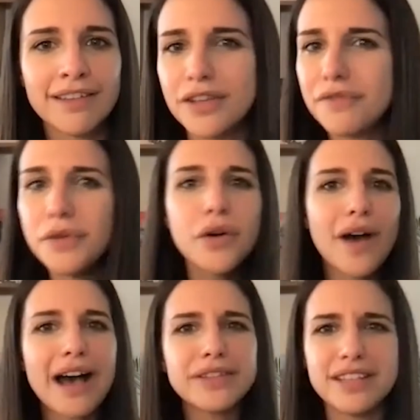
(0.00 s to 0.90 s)
So if you go
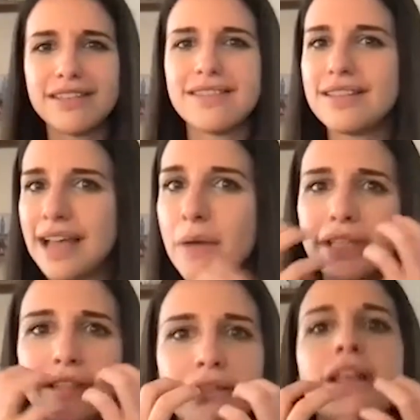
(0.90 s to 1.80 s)
out and you see
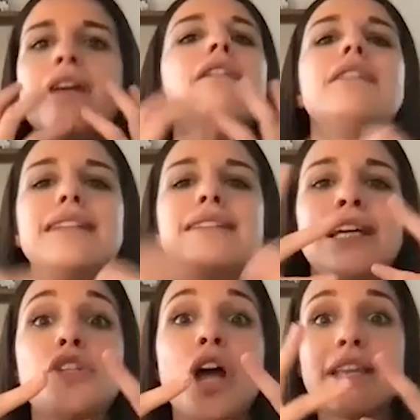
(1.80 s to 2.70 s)
someone that
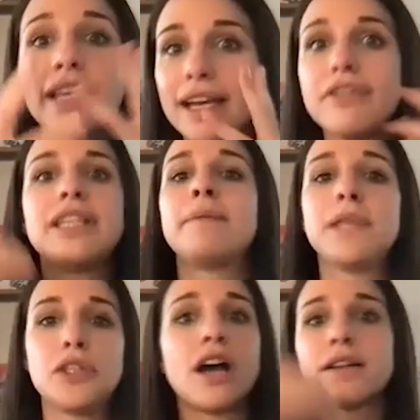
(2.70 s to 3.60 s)
starts talking and every time
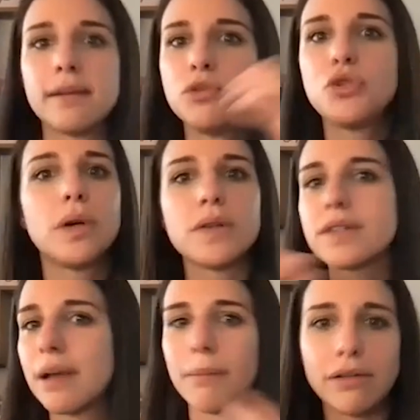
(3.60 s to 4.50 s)
they talk, some jewels
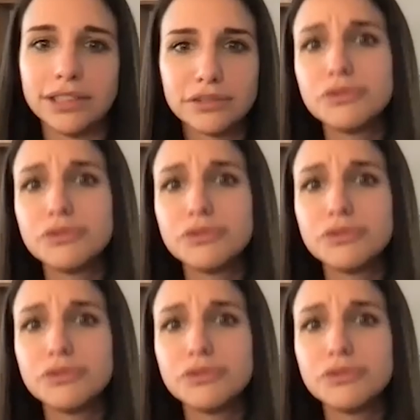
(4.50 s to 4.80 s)
come out,